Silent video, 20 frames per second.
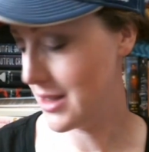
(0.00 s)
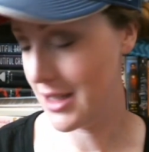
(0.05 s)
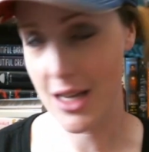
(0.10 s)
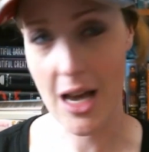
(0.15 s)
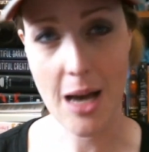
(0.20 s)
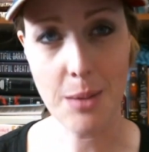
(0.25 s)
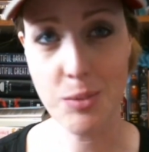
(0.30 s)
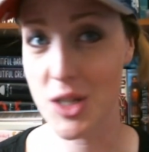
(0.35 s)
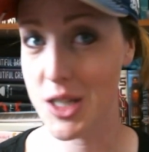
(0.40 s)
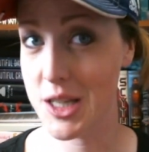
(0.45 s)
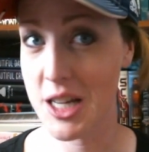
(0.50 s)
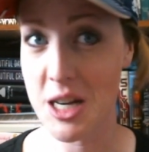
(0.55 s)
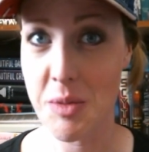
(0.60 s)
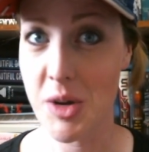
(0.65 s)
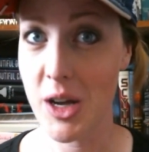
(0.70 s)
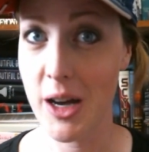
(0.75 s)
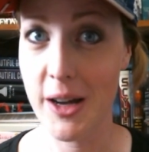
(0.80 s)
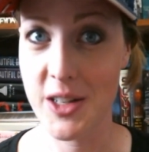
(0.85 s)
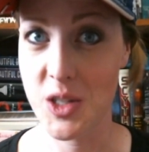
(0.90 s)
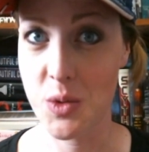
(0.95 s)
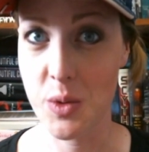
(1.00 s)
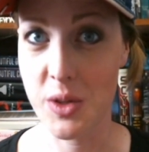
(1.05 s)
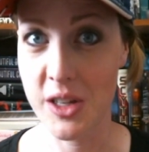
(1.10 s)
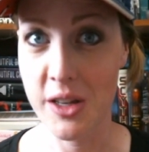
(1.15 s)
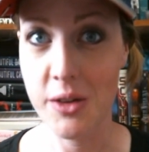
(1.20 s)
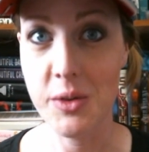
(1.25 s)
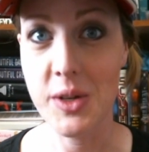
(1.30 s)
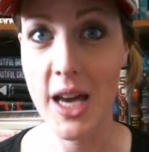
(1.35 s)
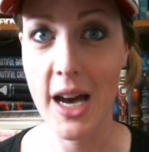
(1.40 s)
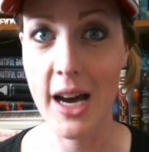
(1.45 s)
I'm just going to be honest with
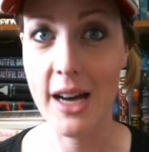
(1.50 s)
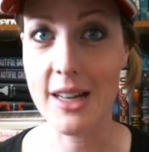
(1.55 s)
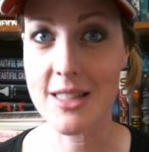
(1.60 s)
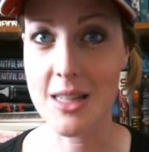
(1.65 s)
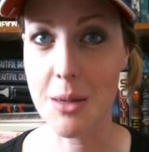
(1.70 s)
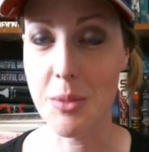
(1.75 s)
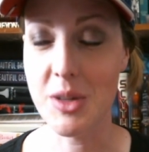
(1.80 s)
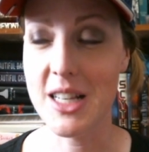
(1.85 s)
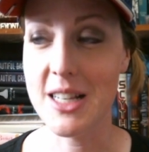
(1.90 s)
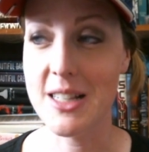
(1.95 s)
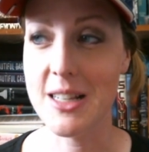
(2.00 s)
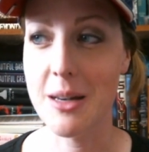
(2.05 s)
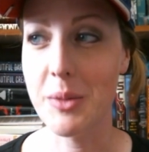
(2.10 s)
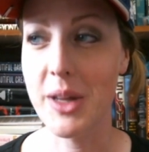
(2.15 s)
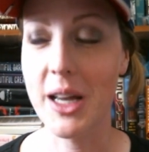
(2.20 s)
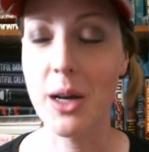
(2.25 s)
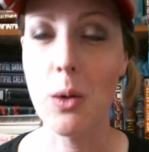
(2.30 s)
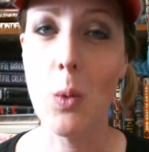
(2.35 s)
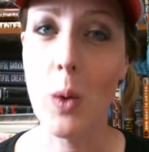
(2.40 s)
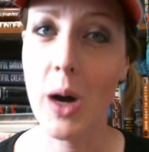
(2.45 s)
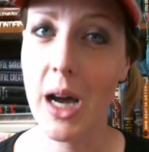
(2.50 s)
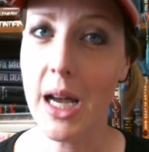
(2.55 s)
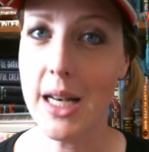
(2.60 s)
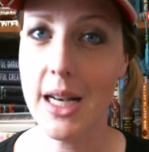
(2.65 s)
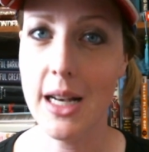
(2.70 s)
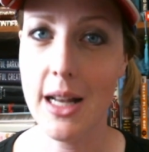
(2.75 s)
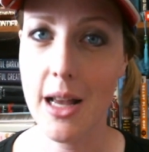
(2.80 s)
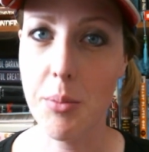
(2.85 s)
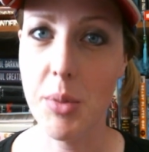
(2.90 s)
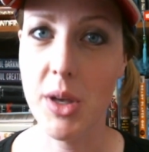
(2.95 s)
you, yeah, some of these I'm like, why
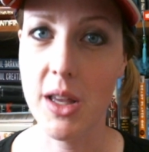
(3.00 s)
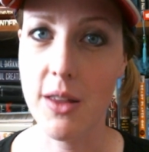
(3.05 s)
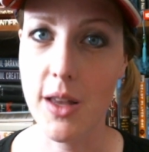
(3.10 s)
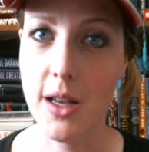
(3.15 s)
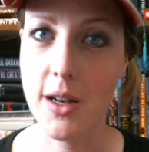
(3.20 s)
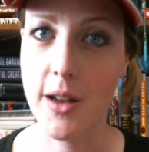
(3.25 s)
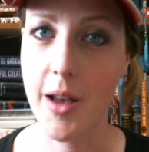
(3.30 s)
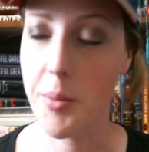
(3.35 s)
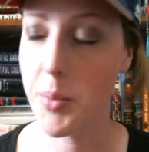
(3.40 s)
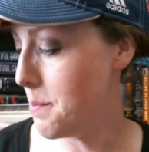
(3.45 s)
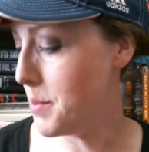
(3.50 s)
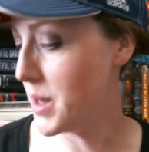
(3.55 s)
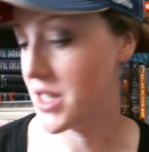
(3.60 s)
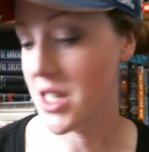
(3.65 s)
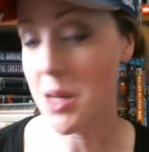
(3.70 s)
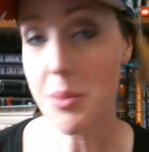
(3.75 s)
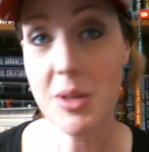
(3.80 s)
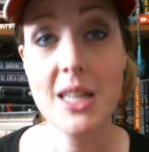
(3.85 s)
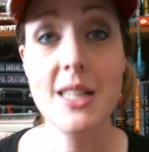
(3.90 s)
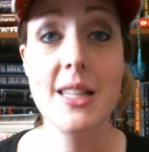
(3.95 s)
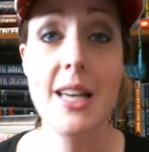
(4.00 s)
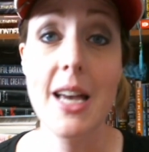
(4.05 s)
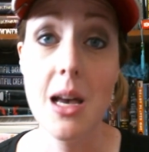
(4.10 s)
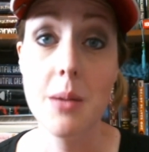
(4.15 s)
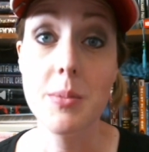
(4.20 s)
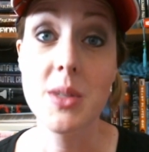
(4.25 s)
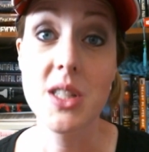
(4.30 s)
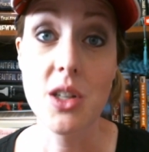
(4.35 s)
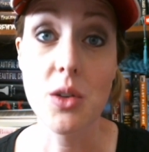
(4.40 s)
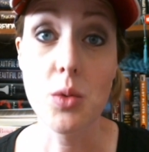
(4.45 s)
did I pick that up? But some of these I
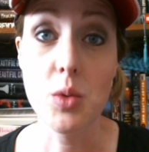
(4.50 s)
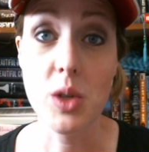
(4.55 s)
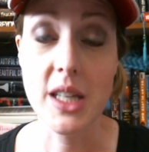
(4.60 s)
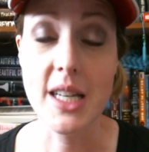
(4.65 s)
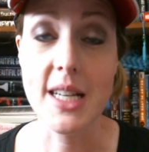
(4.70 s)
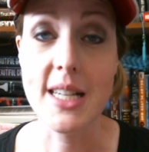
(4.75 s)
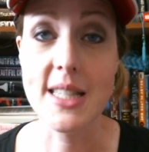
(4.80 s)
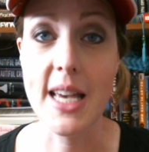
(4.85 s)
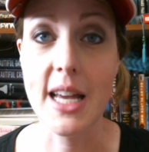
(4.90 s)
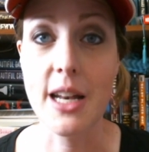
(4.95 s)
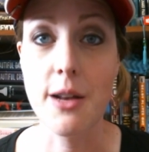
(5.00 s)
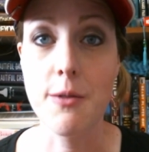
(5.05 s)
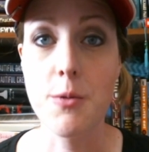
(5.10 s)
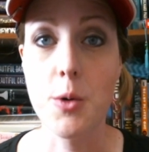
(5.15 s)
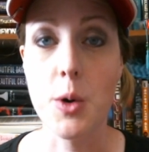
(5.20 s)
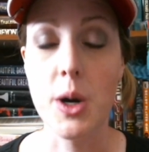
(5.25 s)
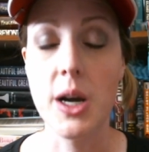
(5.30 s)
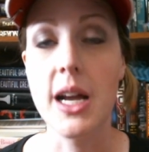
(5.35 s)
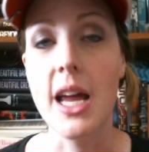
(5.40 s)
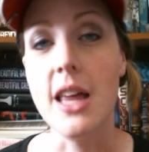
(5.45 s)
am still really excited for.